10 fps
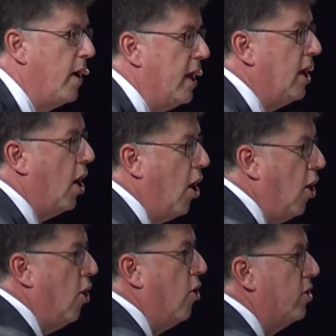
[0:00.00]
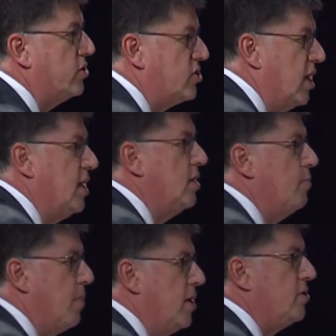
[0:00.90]
away all
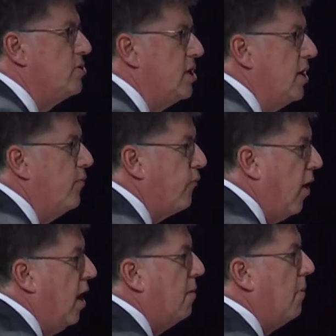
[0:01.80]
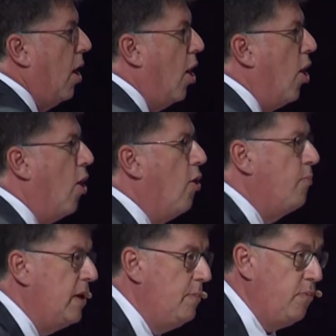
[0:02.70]
sin penalty from all
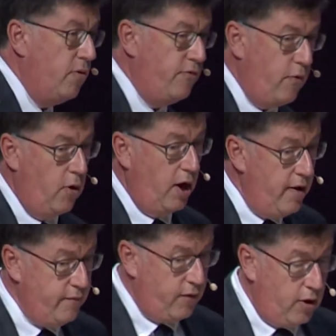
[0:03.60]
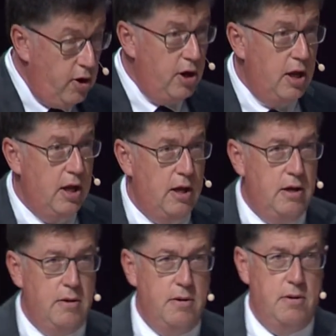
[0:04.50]
people forever,
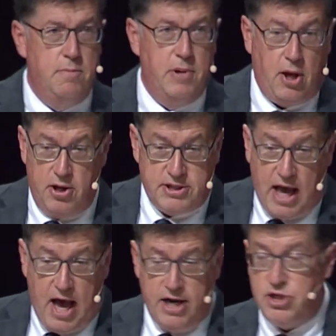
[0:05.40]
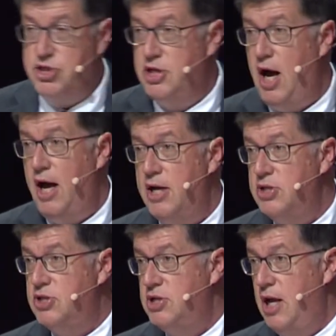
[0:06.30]
because God is
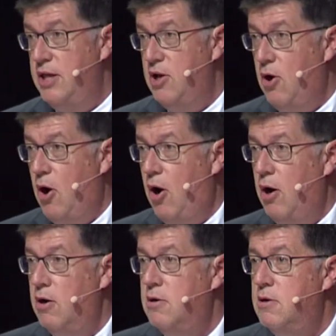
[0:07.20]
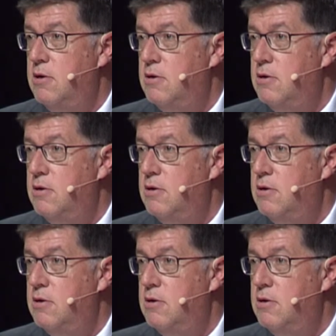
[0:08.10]
just and there are